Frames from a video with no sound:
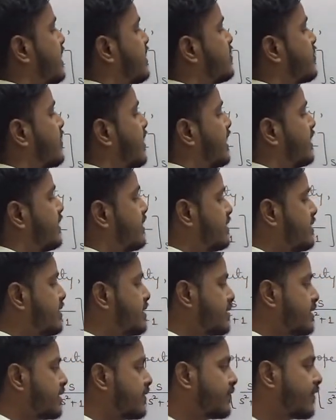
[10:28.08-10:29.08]
try
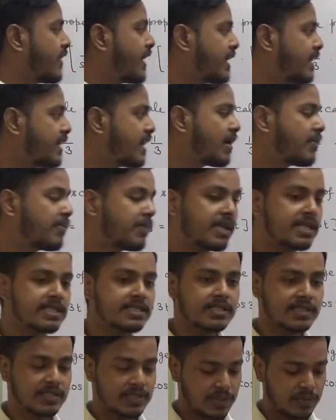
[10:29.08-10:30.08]
this. Find
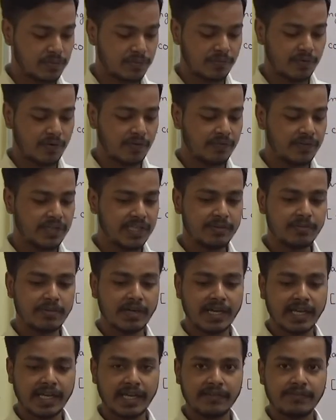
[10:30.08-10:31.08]
Laplace transform of t
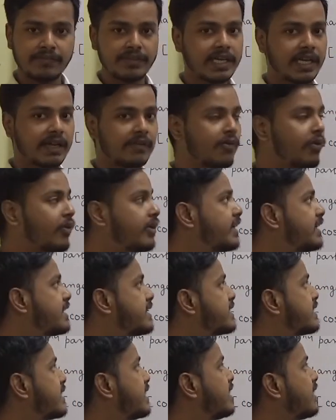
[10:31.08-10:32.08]
by a. We have already
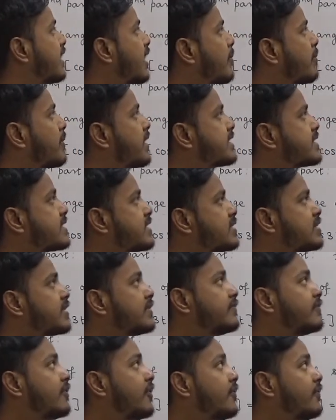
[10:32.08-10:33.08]
seen Laplace
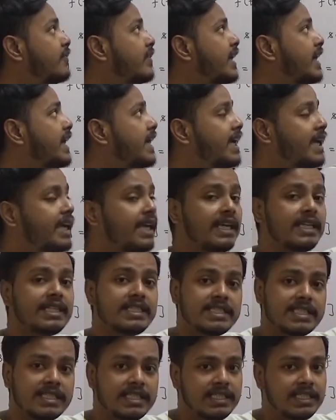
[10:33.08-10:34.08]
transform of a
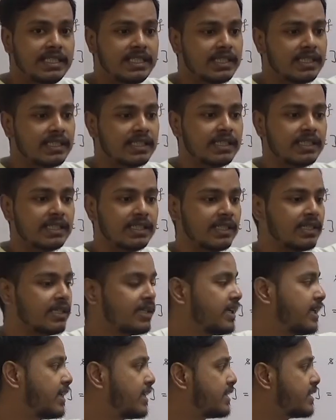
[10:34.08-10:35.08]
t.
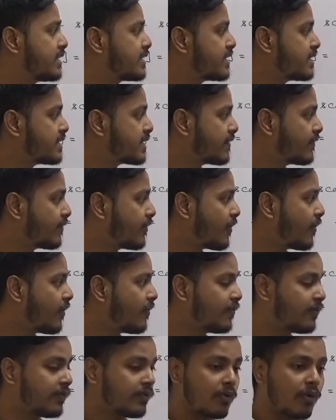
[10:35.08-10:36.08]
This is f
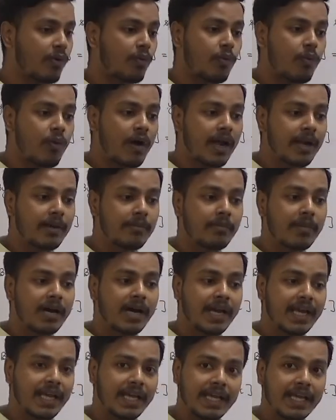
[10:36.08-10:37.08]
of 1
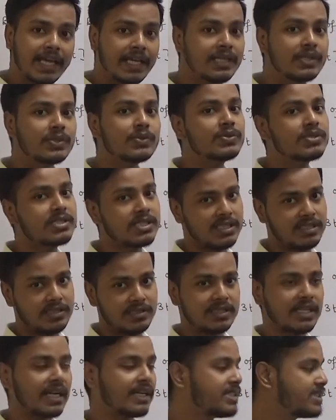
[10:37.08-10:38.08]
by a into t,
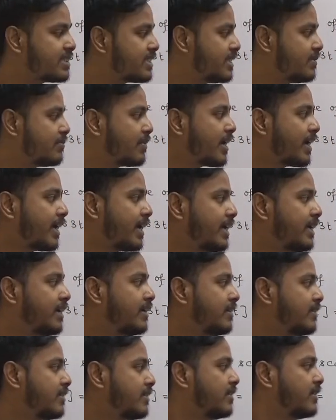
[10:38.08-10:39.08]
that is t by
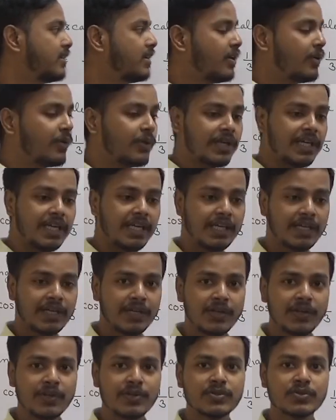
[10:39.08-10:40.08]
a. Okay,
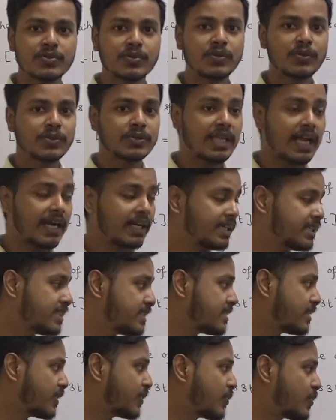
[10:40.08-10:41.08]
so that
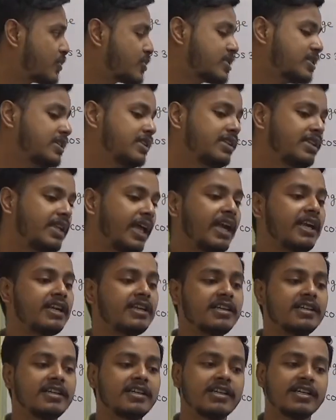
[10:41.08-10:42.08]
is the question
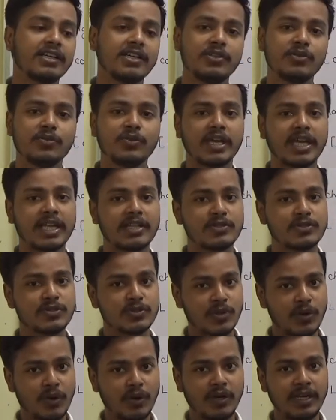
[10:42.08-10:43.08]
that you can
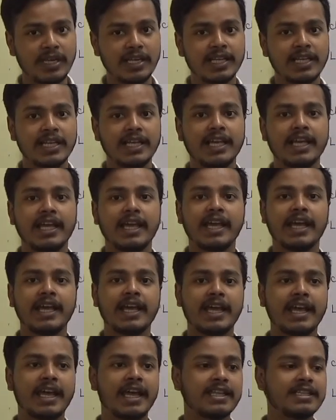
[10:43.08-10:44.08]
solve,
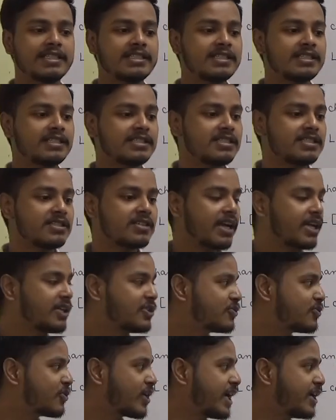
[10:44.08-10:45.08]
and try
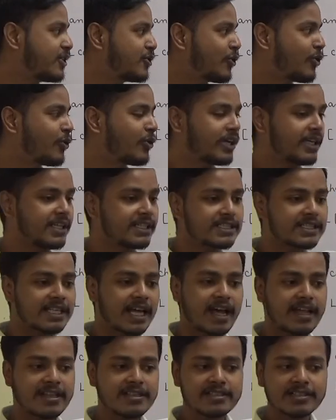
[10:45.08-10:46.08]
to write down its
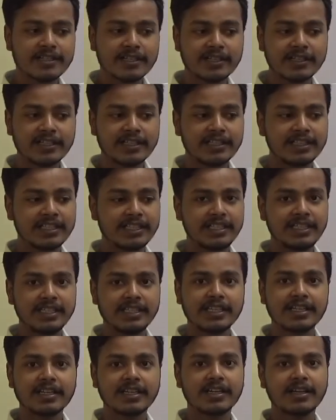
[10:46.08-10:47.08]
answer in
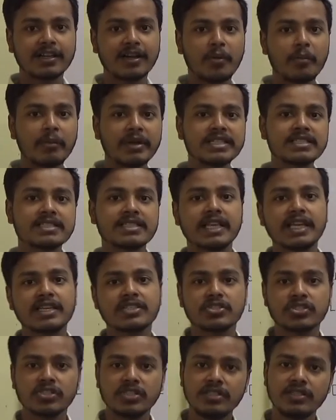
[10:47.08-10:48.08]
the comment
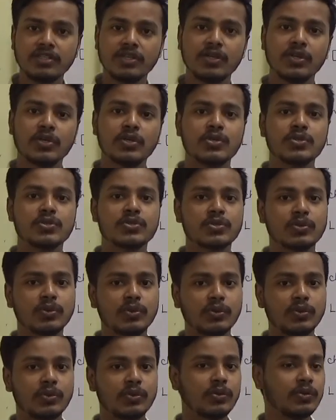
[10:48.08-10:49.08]
section
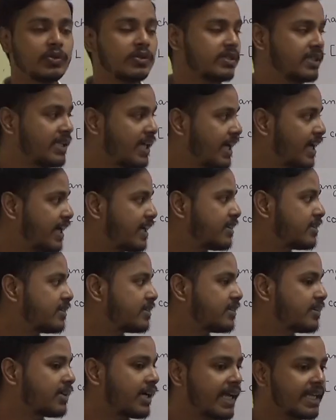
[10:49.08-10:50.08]
so that
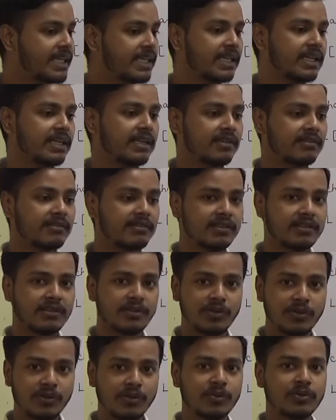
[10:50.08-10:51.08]
I can
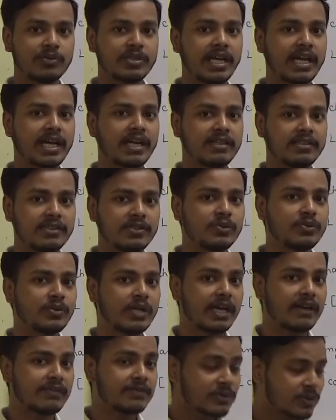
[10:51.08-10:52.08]
know that you
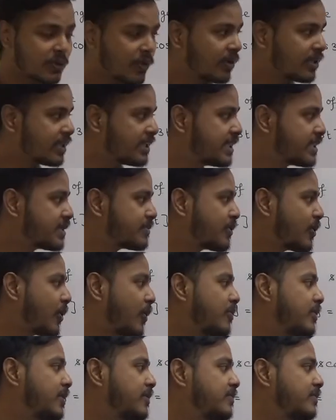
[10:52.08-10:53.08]
have solved this
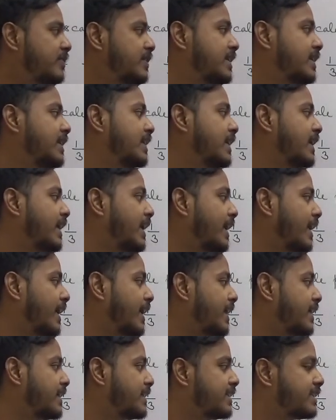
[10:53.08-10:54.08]
problem,
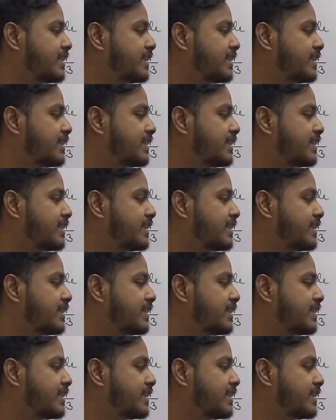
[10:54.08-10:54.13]
and